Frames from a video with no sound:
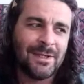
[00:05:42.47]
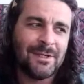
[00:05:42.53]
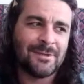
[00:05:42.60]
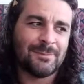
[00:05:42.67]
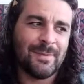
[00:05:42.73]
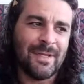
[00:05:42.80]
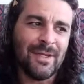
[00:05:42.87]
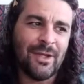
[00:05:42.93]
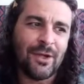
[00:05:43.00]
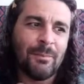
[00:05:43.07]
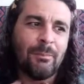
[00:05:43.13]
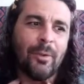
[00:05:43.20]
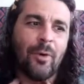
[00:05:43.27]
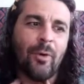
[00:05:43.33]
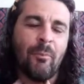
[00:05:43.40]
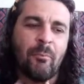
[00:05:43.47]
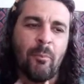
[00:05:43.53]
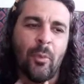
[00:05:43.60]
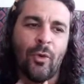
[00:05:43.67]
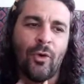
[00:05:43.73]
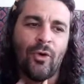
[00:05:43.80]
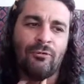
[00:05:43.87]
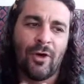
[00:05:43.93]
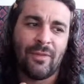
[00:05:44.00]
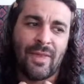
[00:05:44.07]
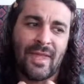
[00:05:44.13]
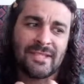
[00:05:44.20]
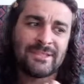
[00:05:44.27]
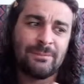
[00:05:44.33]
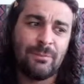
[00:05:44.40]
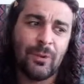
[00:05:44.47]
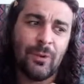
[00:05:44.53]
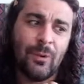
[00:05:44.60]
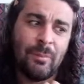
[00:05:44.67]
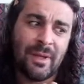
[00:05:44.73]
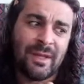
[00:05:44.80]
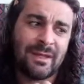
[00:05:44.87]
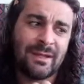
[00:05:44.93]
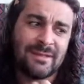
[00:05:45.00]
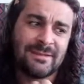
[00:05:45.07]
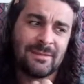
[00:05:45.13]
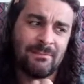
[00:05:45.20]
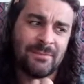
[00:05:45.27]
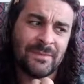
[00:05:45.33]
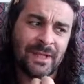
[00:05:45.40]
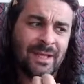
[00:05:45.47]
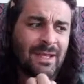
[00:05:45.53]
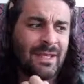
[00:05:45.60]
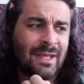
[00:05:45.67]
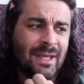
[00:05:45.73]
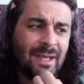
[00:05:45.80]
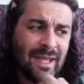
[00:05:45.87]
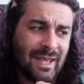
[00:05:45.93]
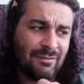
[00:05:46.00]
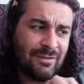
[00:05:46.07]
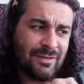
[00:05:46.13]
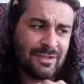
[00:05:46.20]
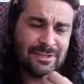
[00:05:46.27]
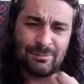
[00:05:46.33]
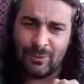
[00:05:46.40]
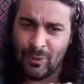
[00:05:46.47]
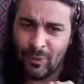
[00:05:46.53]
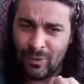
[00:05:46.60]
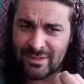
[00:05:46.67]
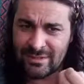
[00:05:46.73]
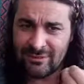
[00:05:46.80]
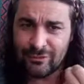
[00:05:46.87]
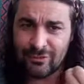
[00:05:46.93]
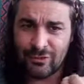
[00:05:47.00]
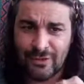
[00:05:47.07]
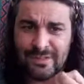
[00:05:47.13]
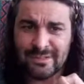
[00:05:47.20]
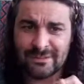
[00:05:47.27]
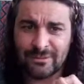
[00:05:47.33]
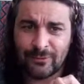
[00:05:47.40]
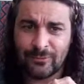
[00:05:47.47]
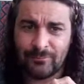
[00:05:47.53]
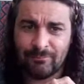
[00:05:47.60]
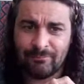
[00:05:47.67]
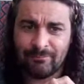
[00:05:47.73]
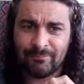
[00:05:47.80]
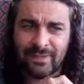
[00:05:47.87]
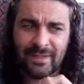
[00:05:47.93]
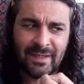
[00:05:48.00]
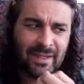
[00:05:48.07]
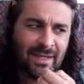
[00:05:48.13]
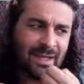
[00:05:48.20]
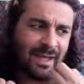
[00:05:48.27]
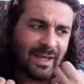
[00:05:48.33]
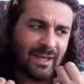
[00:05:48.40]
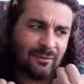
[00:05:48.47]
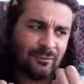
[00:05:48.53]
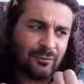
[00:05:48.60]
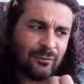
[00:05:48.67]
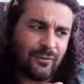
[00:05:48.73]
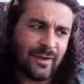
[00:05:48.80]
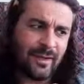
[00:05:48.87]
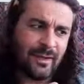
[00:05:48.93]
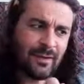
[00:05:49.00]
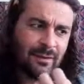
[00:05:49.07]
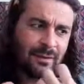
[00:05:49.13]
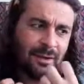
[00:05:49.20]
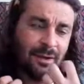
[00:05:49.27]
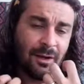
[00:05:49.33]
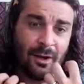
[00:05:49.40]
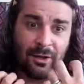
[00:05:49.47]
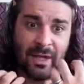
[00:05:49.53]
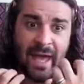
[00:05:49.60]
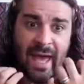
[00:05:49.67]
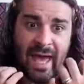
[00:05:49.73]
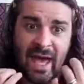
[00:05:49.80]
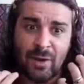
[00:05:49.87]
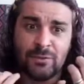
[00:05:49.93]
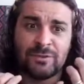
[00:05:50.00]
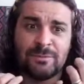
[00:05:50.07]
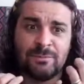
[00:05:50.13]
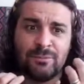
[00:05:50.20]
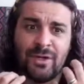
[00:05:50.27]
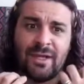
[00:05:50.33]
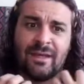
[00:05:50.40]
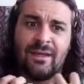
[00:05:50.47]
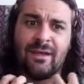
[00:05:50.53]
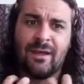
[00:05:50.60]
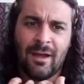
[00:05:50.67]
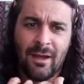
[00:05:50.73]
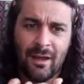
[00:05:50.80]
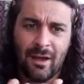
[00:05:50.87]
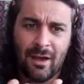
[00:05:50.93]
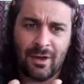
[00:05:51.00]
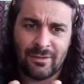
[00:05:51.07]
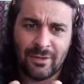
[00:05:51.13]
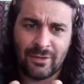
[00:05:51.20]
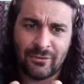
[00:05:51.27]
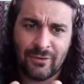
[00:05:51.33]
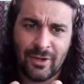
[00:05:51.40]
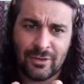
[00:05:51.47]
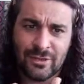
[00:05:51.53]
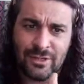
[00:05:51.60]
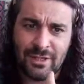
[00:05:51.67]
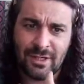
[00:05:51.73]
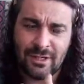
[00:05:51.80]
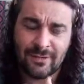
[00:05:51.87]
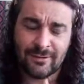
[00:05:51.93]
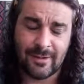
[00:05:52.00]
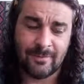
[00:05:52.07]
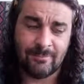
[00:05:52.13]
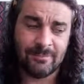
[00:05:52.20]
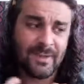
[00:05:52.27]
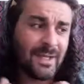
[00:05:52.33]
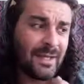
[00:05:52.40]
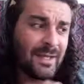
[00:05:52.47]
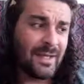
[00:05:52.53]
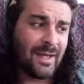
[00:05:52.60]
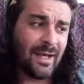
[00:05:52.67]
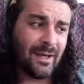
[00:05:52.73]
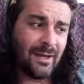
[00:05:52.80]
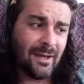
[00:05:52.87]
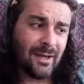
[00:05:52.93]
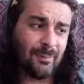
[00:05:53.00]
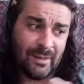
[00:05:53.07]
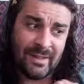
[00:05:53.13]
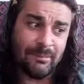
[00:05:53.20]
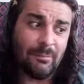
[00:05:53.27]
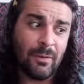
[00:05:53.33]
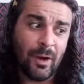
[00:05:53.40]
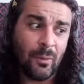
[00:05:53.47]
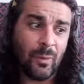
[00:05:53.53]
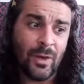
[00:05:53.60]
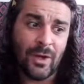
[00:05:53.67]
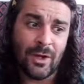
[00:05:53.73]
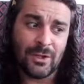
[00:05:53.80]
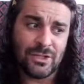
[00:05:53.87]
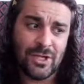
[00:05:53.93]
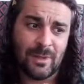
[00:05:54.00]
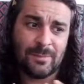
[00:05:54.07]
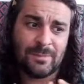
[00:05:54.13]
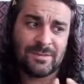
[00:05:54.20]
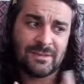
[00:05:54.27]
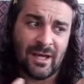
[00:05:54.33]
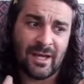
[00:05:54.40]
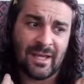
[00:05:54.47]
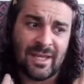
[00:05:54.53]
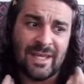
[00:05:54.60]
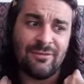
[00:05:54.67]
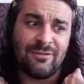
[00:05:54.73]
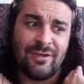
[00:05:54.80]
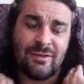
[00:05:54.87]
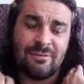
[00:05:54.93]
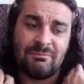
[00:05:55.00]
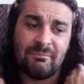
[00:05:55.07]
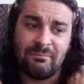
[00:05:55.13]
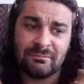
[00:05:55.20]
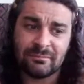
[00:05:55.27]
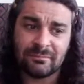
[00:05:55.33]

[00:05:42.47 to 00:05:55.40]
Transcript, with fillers: doesn't mean you can put more on. They're small because even the smallest of crystal can feel like a house brick on the throat chakra. Um, and in my workshops, I even